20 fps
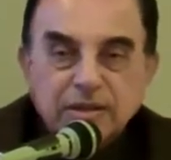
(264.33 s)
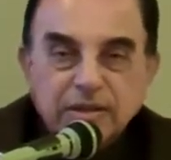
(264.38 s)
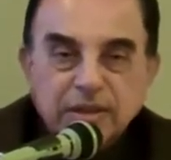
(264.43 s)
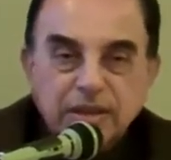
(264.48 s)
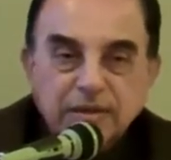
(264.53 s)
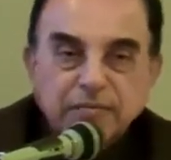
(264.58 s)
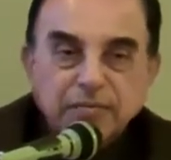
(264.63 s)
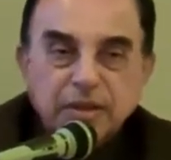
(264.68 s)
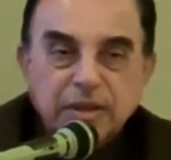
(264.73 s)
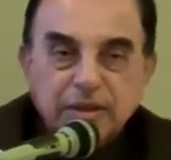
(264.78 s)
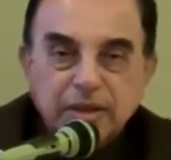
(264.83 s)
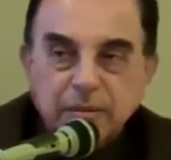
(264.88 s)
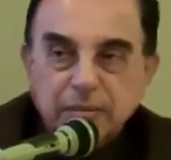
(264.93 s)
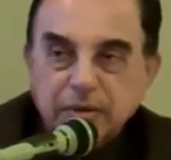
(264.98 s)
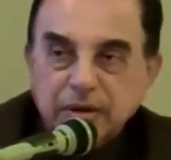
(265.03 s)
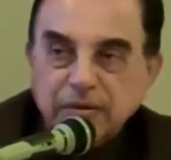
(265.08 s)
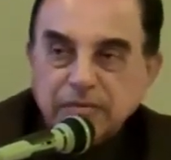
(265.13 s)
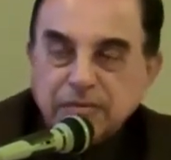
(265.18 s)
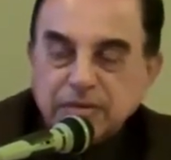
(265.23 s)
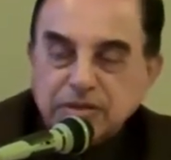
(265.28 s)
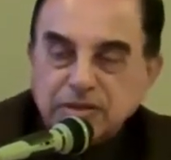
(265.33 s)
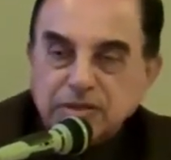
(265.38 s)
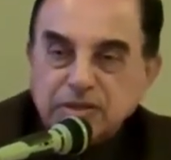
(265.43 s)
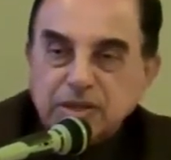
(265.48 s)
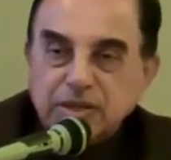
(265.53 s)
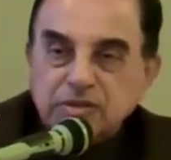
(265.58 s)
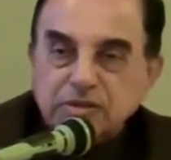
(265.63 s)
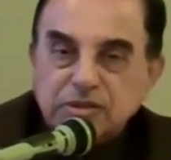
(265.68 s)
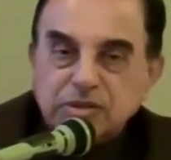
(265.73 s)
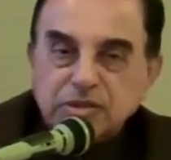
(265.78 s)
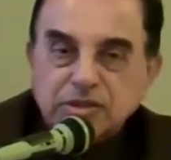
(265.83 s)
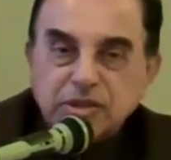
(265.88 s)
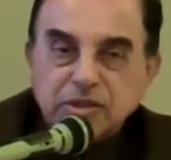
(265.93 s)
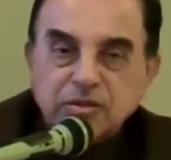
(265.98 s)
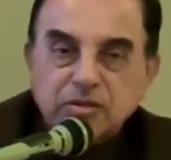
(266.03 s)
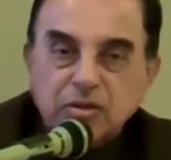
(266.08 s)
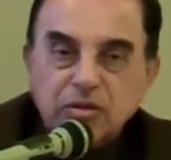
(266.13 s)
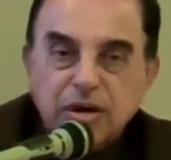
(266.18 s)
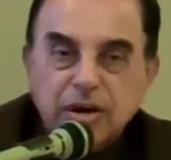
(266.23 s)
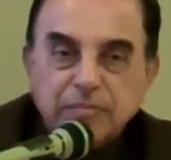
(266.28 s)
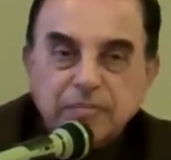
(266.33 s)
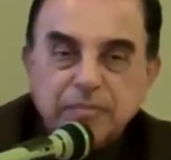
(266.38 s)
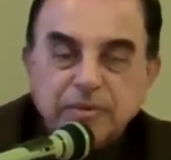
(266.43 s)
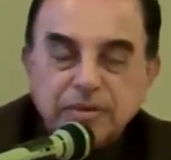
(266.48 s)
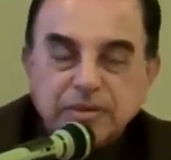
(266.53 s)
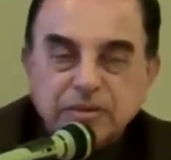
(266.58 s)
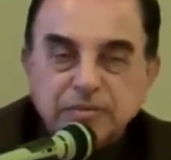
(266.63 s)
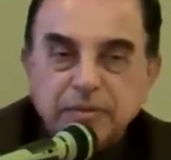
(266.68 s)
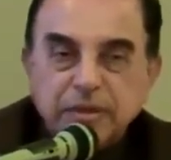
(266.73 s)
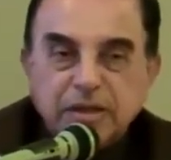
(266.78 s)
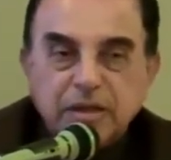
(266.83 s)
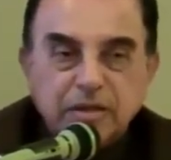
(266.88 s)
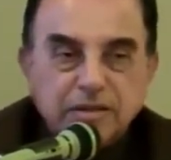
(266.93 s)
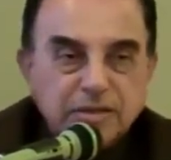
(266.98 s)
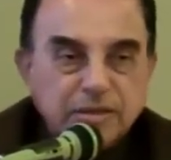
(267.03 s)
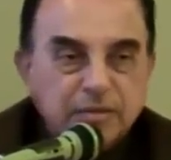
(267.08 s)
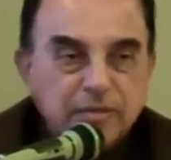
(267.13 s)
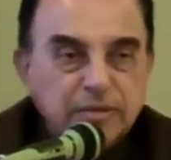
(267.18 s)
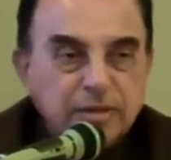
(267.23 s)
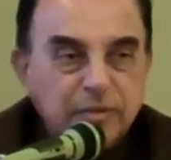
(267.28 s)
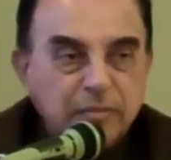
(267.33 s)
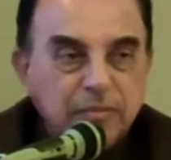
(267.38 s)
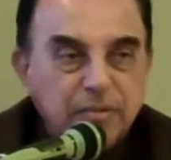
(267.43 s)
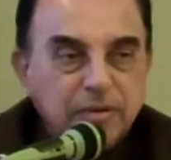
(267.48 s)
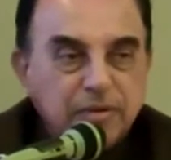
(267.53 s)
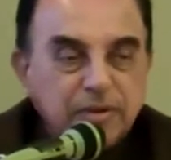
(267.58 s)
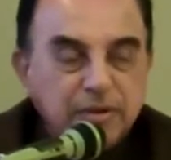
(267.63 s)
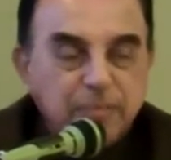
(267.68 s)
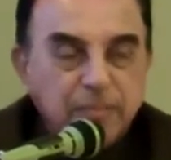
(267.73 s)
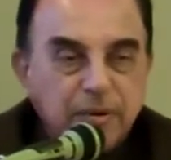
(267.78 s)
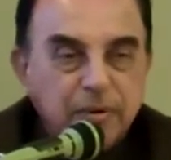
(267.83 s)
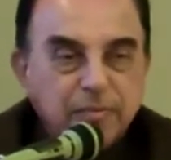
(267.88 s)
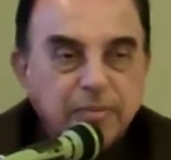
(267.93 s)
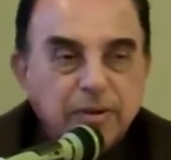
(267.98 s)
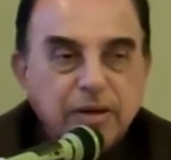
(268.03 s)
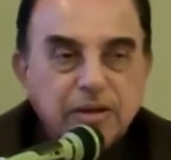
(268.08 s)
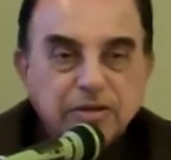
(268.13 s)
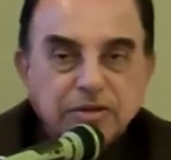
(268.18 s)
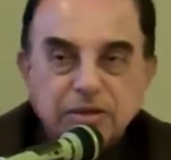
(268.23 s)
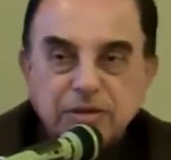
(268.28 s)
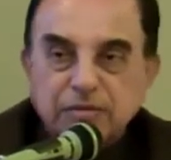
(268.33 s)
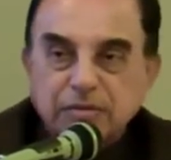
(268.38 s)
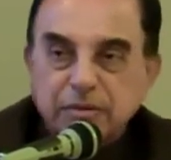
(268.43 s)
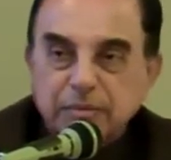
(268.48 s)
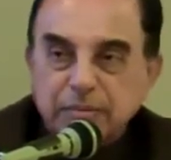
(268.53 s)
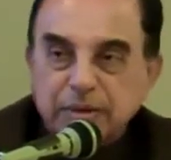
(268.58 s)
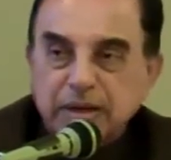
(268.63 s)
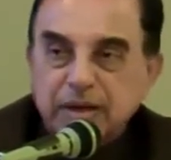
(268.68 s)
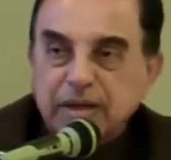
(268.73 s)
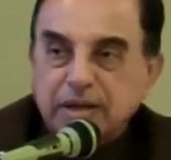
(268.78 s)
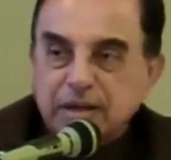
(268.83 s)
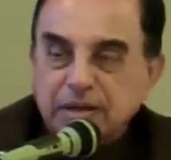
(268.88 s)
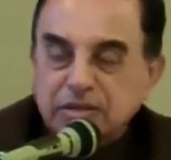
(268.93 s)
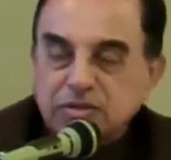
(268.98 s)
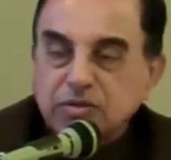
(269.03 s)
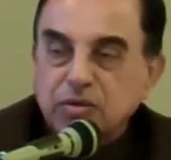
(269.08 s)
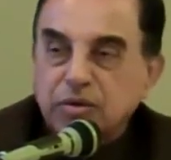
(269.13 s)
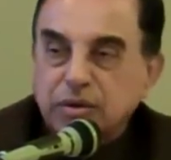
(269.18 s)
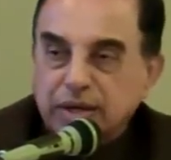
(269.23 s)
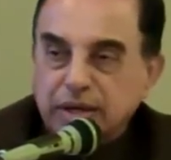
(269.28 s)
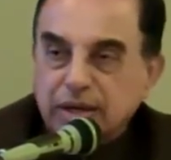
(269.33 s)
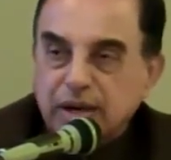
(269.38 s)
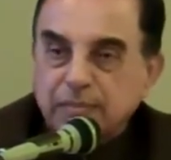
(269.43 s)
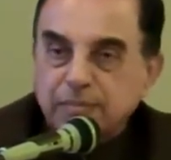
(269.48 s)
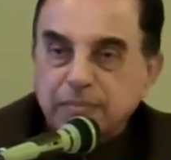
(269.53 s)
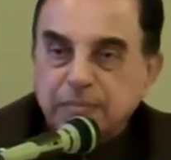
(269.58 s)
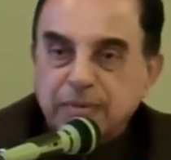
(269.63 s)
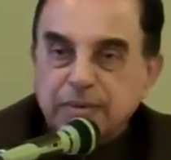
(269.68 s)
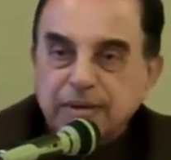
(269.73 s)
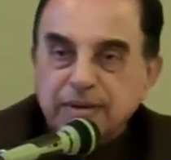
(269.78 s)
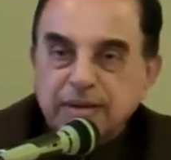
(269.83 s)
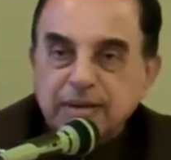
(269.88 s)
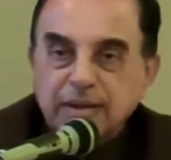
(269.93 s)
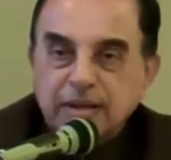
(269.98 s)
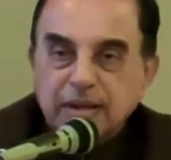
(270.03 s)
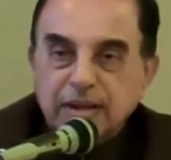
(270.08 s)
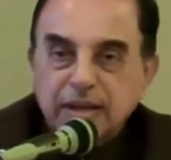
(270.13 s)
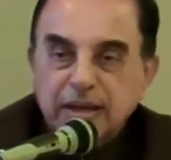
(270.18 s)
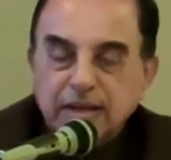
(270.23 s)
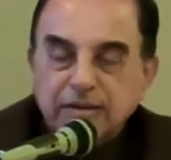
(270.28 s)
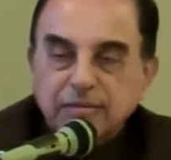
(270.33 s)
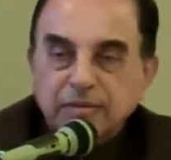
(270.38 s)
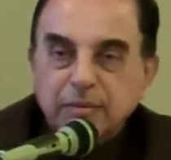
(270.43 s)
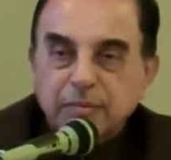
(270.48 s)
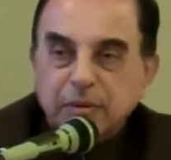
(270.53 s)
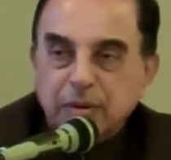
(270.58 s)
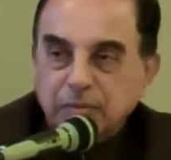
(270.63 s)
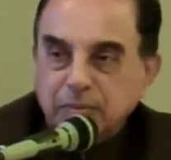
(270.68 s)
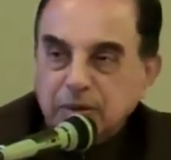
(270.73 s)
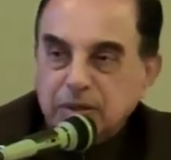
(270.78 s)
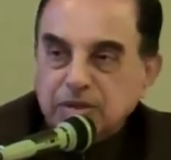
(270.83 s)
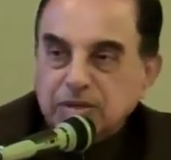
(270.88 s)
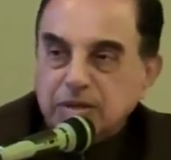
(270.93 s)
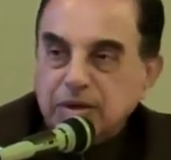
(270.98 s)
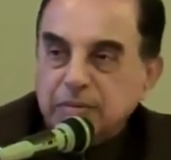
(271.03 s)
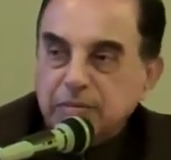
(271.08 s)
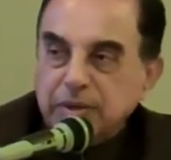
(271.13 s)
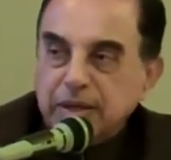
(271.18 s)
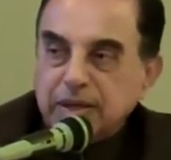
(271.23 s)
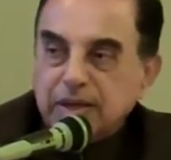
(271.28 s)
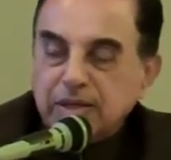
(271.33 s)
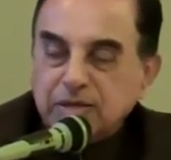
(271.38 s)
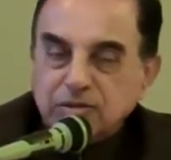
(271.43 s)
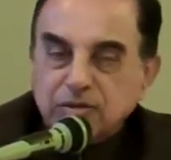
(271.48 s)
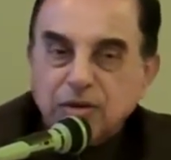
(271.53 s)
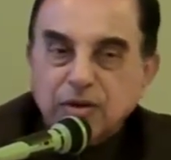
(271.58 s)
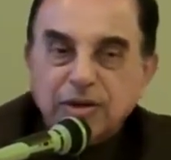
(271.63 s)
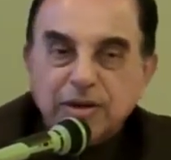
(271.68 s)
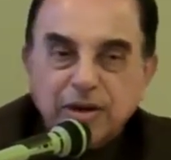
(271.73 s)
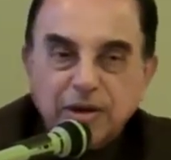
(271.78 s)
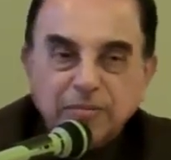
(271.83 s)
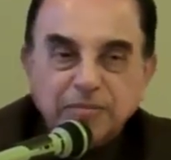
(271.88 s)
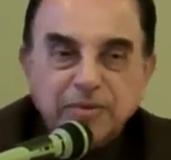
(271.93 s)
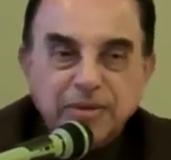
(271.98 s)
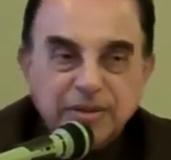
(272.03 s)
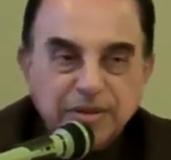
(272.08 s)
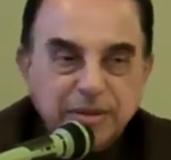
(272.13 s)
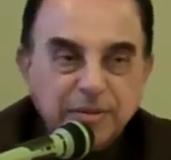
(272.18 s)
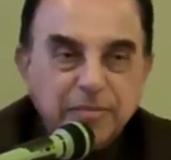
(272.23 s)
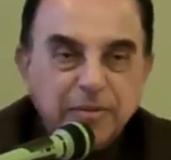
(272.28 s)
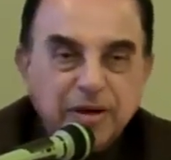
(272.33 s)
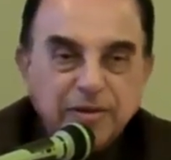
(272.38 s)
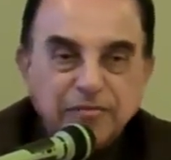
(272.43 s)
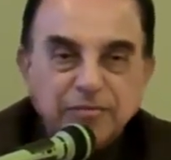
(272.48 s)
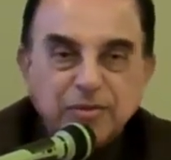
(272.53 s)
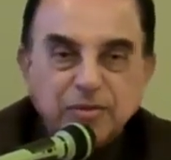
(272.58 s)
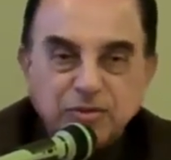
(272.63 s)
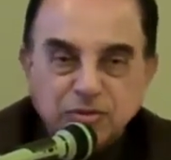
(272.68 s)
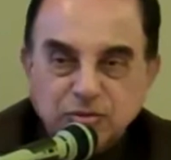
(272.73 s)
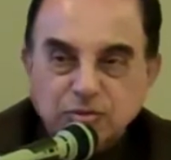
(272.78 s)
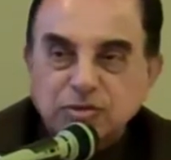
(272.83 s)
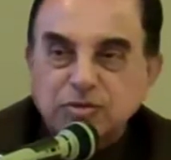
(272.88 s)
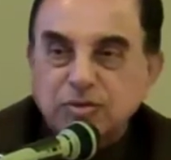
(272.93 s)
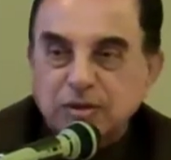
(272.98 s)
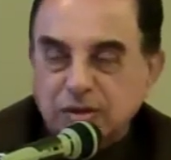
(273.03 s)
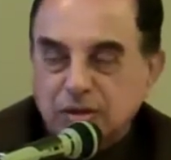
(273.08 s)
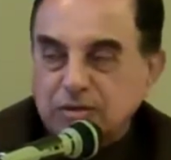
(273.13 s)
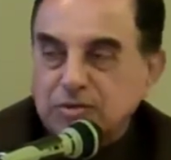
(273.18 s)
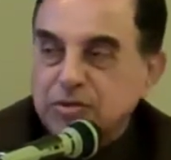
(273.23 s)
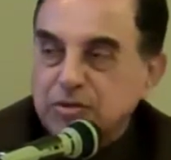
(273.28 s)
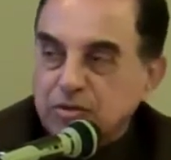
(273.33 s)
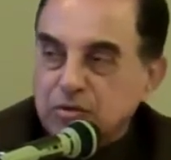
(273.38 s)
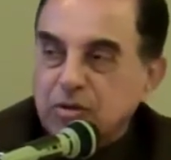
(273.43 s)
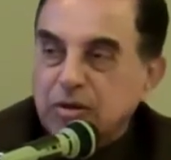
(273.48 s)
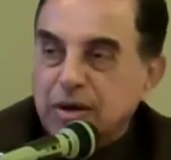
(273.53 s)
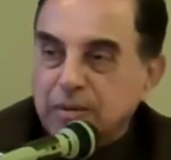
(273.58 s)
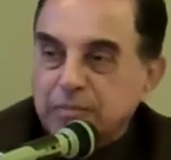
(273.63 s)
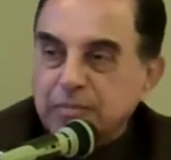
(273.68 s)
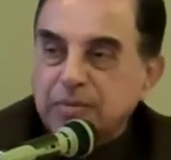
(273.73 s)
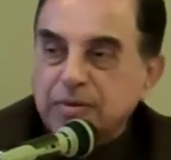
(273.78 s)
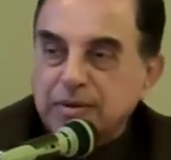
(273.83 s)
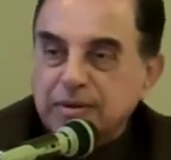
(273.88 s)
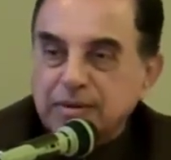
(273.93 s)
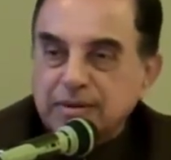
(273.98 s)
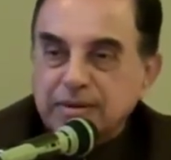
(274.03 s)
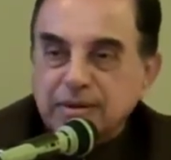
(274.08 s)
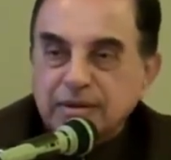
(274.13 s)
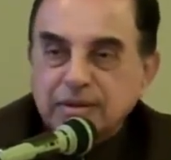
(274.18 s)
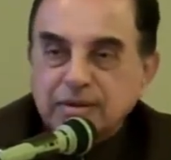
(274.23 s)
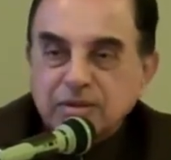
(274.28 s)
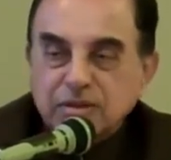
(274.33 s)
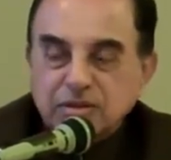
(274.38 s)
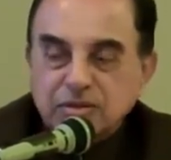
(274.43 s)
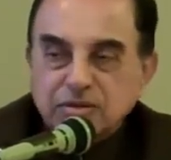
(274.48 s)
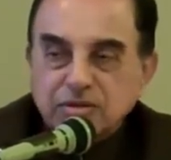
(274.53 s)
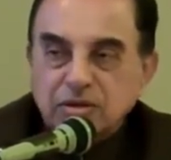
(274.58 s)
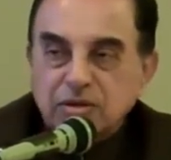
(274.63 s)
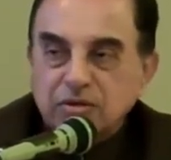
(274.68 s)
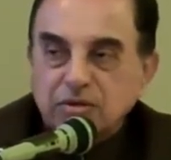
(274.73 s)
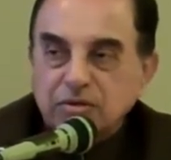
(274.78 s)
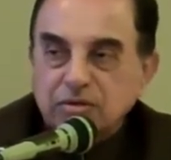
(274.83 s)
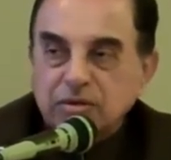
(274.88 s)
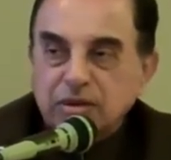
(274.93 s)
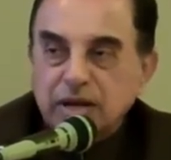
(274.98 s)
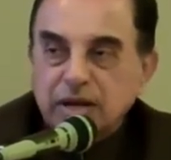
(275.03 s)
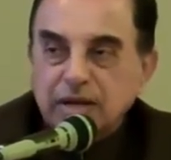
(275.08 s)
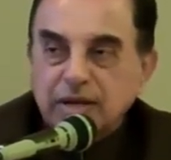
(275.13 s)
if the number of Christians go up, it's because the population of America is going up, and if the population of America is going up, the demand for shoes will also go up. So